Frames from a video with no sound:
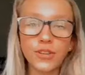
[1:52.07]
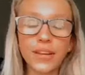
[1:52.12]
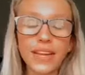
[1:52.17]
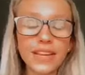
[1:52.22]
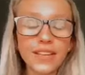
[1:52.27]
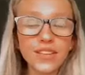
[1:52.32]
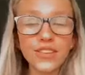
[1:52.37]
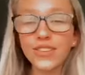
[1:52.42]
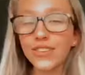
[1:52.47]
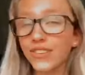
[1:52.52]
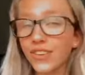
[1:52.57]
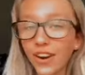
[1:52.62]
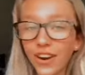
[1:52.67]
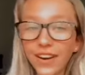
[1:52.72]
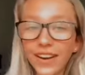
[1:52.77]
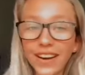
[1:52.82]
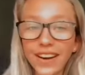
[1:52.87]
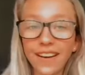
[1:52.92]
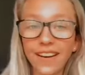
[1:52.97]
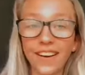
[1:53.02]
get
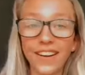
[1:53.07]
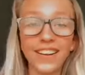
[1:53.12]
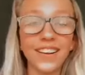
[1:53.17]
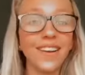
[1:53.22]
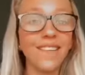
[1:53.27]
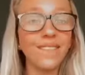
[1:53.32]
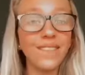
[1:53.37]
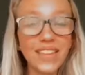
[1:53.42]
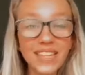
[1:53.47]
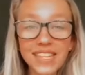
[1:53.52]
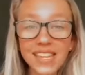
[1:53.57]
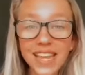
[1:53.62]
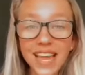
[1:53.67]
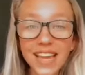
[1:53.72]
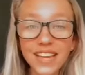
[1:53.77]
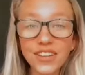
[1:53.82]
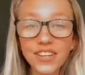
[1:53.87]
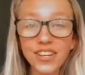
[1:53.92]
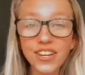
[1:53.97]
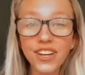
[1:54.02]
started on your
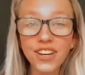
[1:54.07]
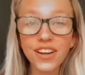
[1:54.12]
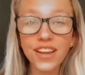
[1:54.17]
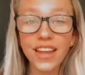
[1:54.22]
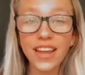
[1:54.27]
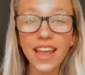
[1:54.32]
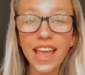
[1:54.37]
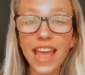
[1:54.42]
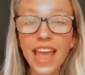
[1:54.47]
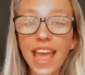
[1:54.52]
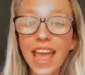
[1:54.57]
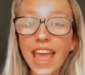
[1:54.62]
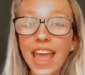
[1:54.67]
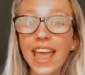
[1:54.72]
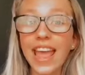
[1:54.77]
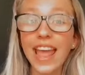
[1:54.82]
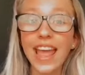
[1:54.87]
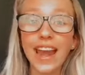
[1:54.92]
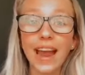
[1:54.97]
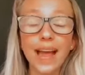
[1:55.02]
Invisalign journey,
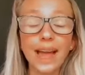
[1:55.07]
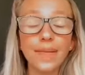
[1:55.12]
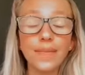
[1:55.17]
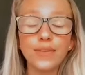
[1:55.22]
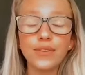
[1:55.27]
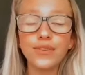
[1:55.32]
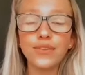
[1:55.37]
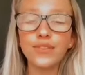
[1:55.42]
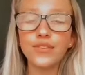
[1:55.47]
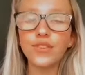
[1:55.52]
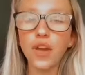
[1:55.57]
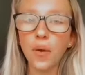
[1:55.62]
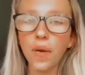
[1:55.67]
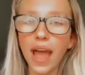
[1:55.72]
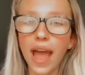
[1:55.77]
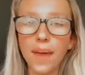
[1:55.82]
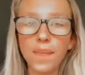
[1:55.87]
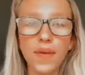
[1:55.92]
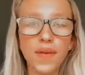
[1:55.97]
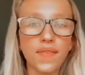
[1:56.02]
and I am so
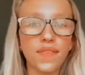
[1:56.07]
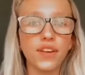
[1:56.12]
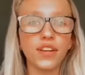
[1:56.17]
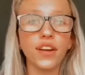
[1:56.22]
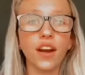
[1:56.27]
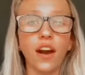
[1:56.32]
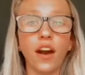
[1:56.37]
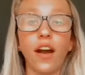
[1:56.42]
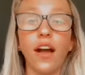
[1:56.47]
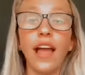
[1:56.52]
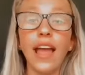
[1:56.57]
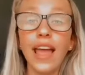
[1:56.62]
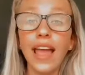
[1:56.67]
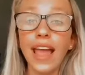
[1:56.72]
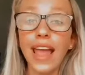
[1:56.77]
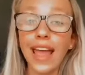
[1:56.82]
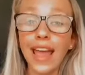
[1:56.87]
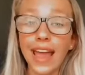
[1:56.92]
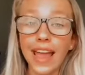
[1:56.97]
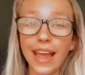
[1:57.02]
happy for y'all,
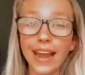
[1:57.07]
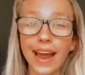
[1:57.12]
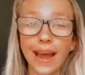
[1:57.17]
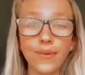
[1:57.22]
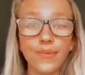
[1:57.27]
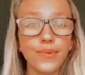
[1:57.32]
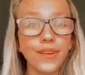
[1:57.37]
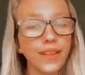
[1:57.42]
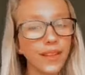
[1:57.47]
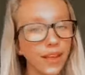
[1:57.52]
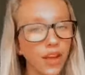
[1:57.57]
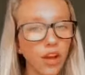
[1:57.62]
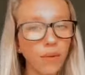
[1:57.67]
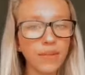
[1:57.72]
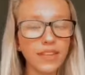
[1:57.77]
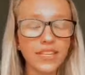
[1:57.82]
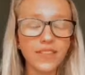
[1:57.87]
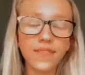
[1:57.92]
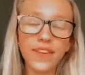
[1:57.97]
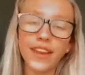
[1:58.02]
and I really
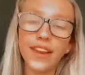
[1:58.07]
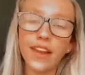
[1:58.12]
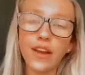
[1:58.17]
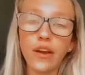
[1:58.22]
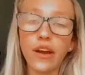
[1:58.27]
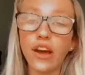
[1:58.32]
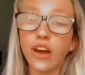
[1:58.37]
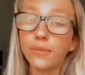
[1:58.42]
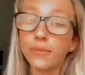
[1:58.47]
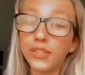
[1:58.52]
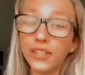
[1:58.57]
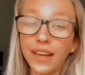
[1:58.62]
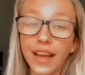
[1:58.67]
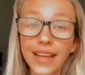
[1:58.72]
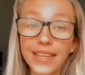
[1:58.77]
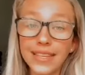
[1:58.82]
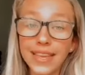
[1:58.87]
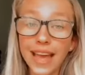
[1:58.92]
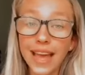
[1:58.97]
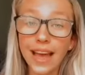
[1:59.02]
hope this video helped you
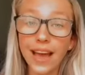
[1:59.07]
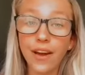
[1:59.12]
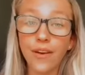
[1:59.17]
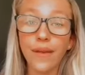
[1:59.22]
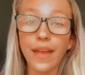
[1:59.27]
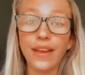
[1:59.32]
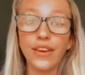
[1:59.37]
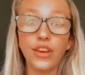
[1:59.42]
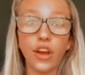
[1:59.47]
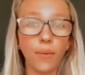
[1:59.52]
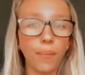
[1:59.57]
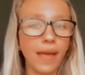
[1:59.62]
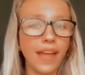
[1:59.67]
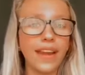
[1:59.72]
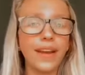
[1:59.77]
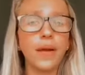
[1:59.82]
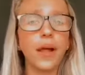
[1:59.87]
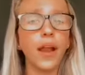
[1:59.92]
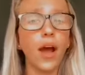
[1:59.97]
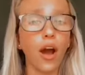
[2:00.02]
guys out and y'all
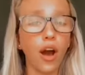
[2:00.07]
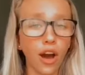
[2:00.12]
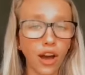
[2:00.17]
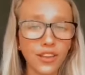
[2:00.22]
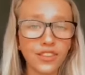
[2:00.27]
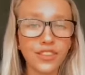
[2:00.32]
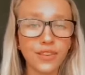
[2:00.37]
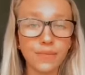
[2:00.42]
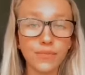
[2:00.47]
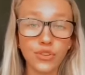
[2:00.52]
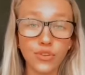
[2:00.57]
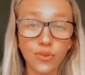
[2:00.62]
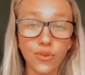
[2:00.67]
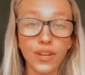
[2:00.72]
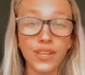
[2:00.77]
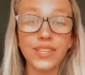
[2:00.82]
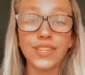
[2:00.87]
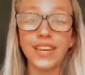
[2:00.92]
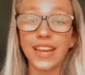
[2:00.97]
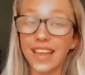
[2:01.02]
made an awesome
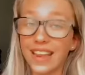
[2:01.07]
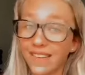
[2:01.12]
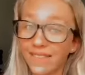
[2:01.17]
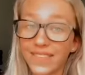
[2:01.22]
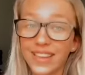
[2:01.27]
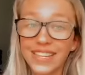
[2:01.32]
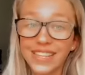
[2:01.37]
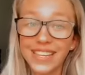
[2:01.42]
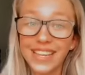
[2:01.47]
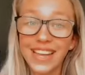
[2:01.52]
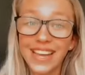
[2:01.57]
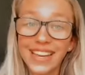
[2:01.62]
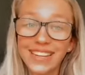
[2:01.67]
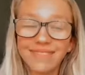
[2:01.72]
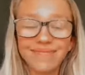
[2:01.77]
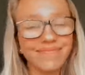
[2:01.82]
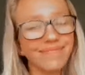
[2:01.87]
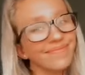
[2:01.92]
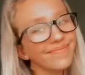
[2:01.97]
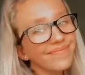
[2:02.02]
choice to get
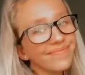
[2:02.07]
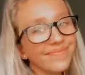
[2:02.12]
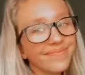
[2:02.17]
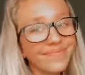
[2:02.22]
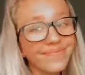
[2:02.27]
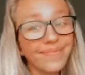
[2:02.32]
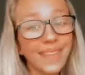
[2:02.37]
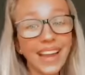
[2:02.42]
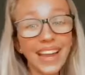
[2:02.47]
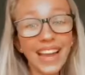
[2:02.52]
Invisalign. Bye